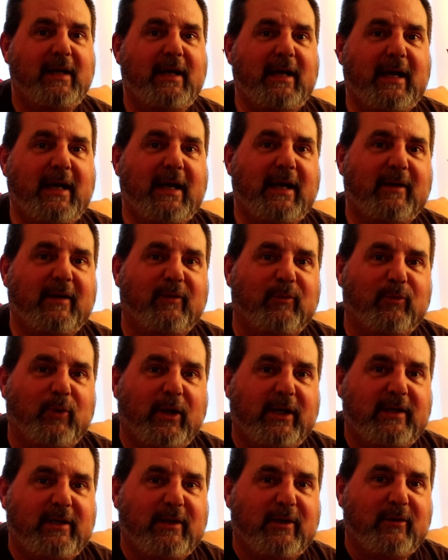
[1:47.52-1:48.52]
And
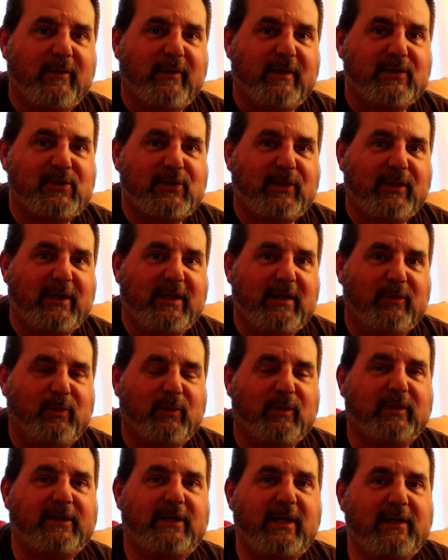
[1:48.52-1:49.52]
right here, this link
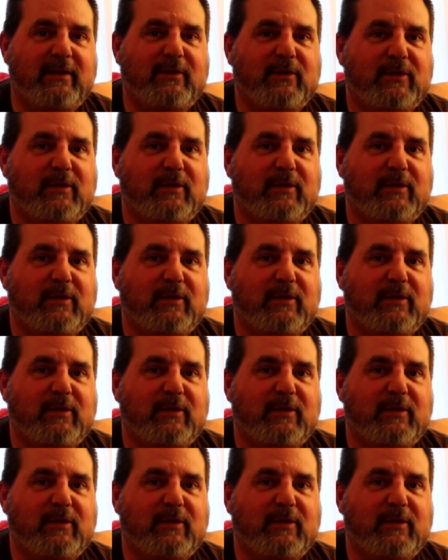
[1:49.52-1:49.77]
will take you